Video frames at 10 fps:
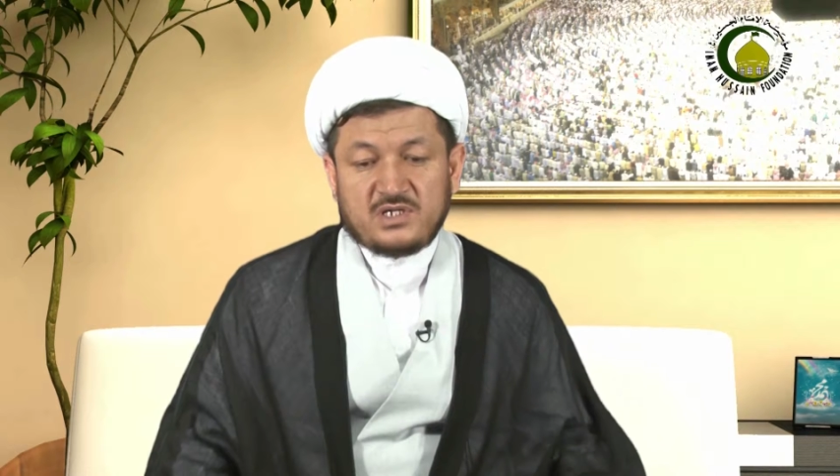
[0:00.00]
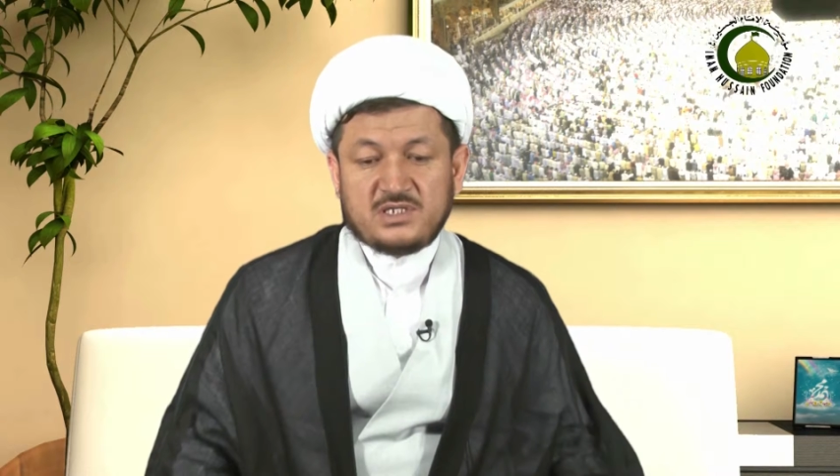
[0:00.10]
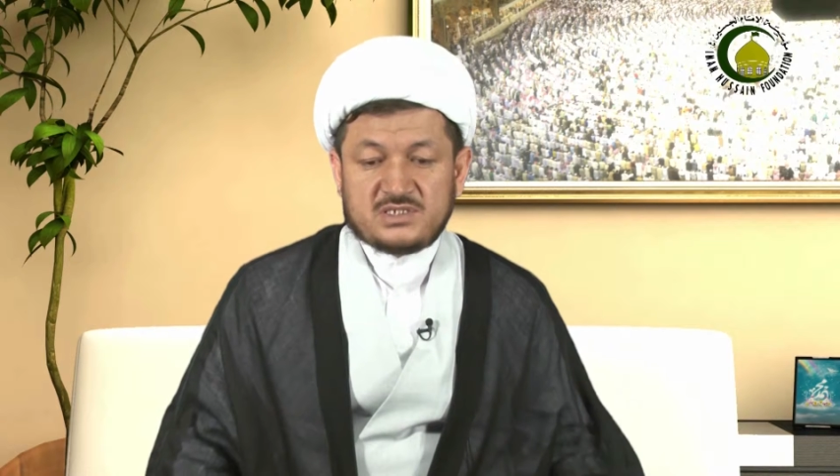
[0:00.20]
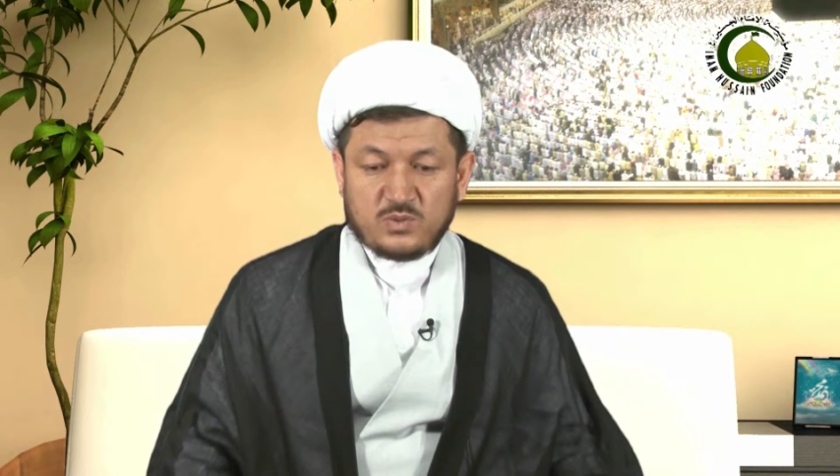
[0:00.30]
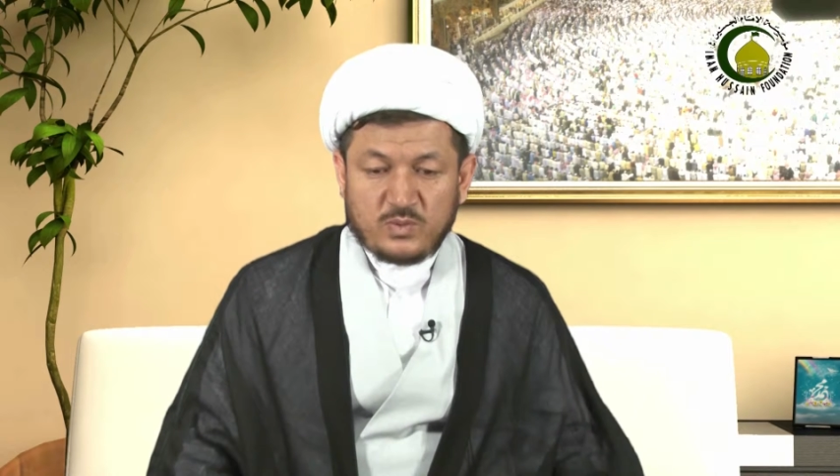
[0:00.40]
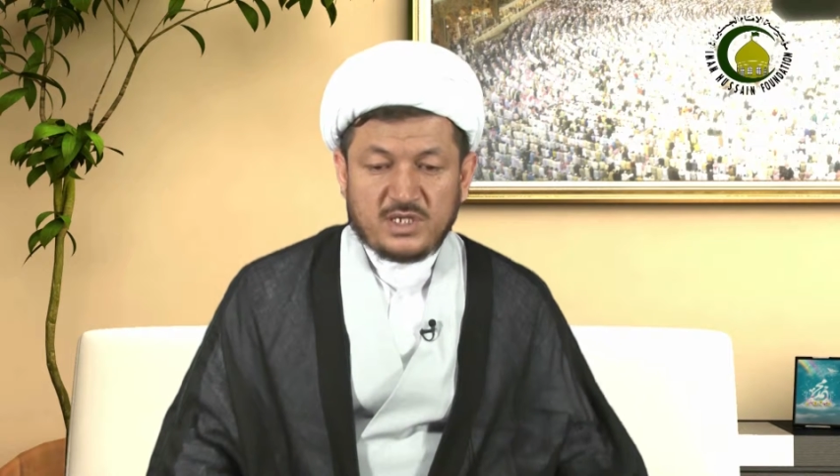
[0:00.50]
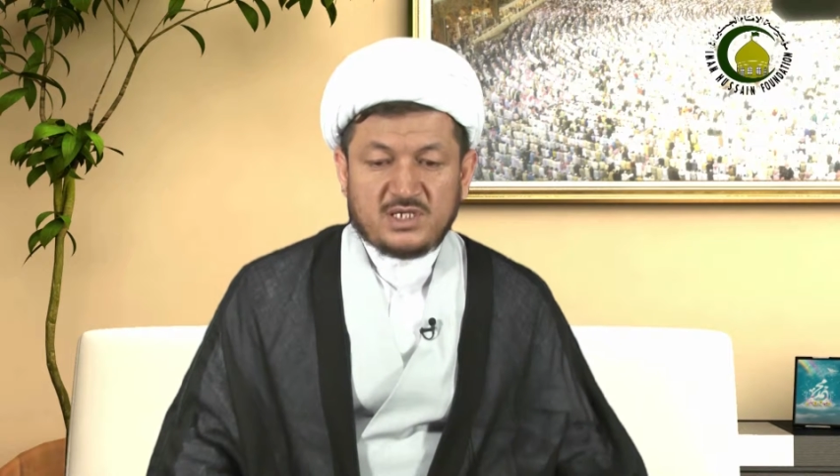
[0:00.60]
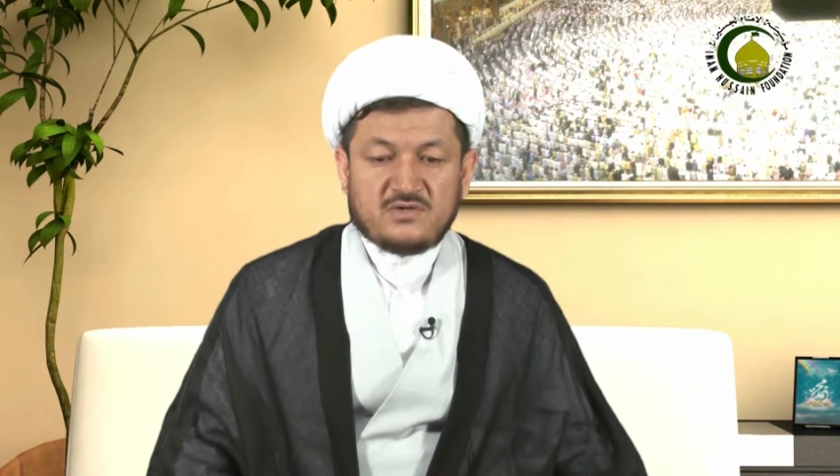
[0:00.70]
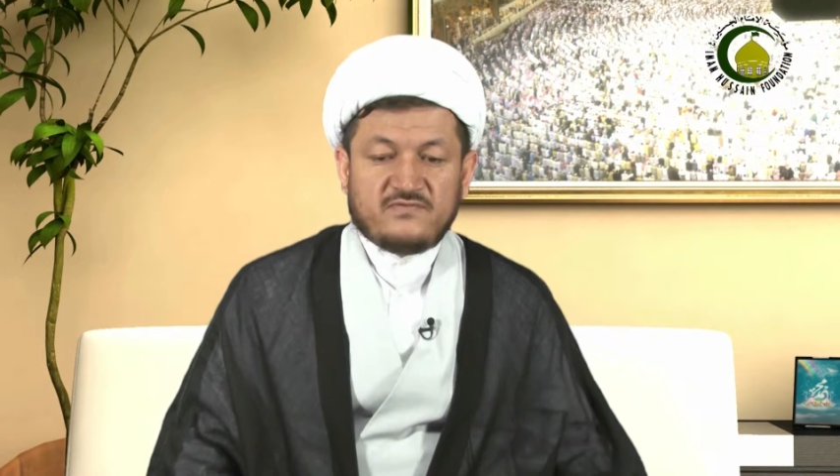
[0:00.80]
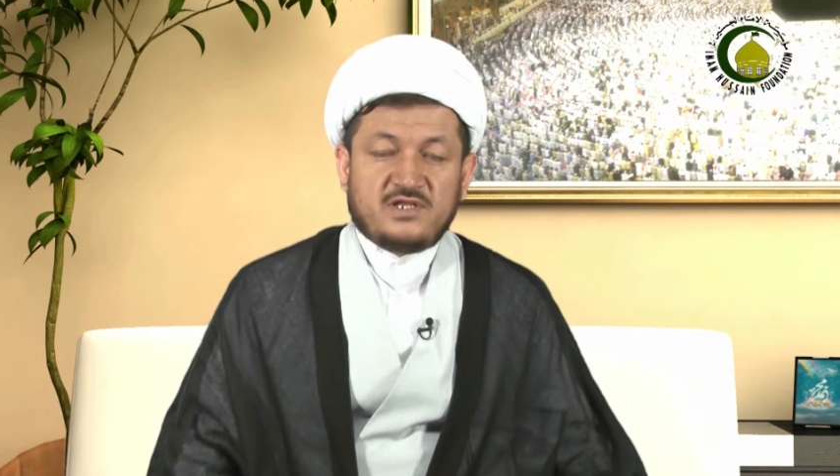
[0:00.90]
is
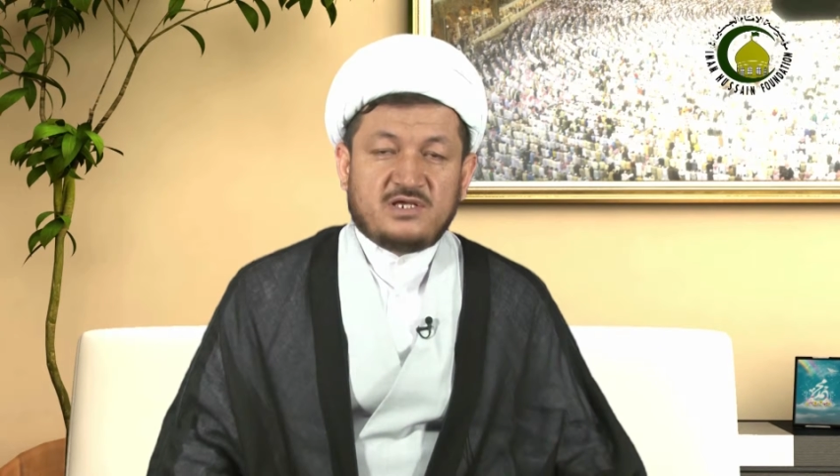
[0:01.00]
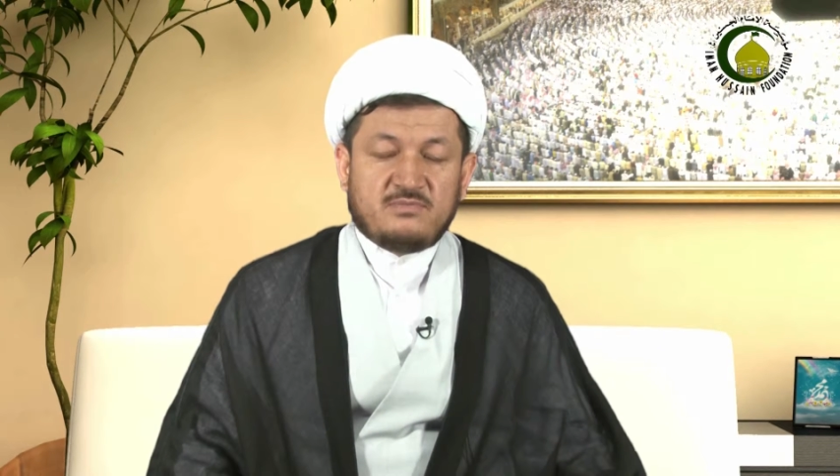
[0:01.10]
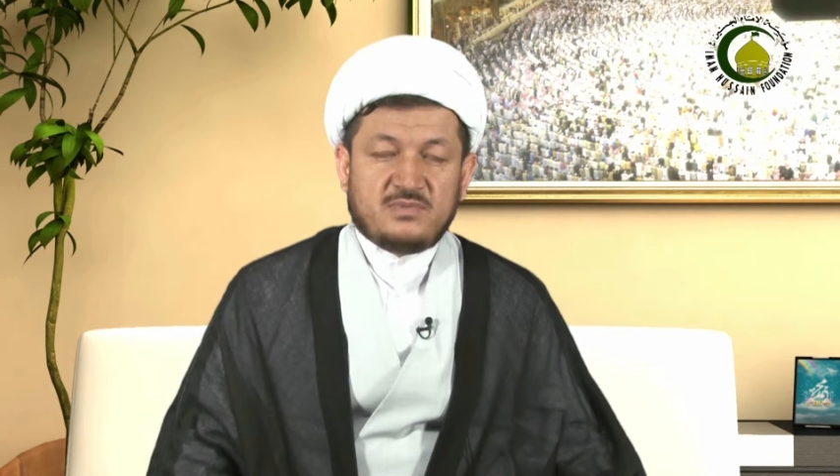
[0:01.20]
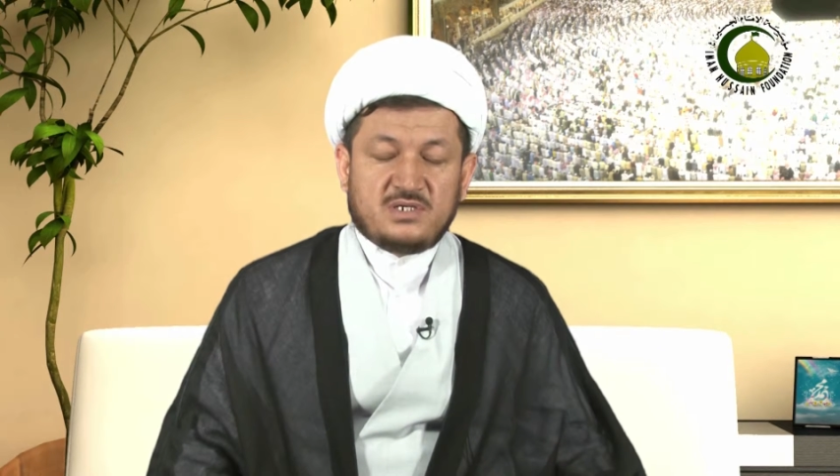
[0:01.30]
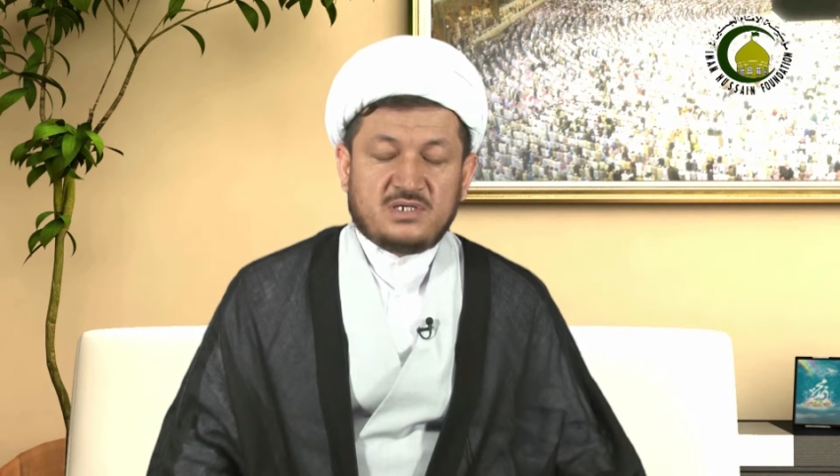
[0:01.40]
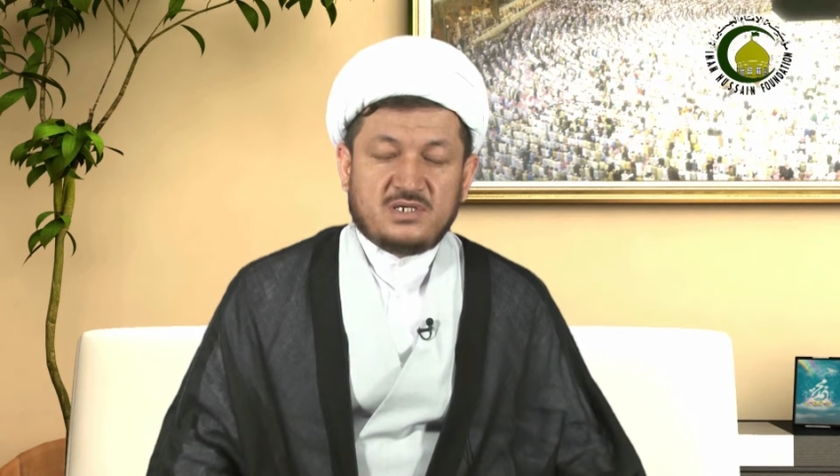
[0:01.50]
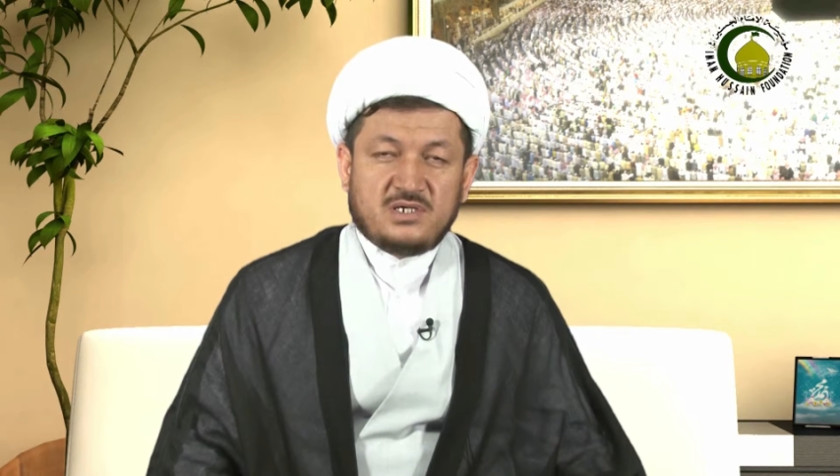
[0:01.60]
aware of the number